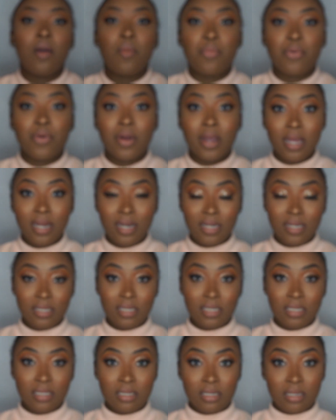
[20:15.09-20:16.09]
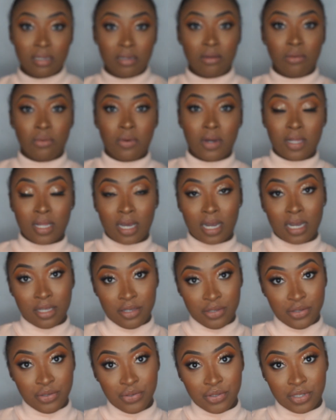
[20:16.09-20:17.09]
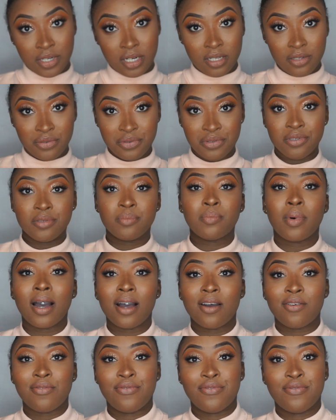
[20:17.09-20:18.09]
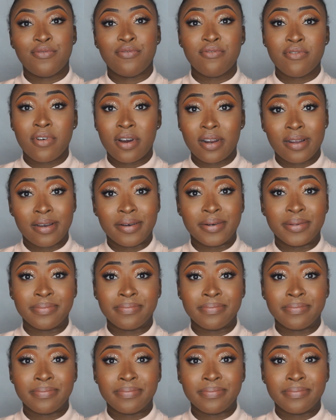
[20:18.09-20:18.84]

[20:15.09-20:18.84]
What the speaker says: Praline is the one that I usually use, but I've run out.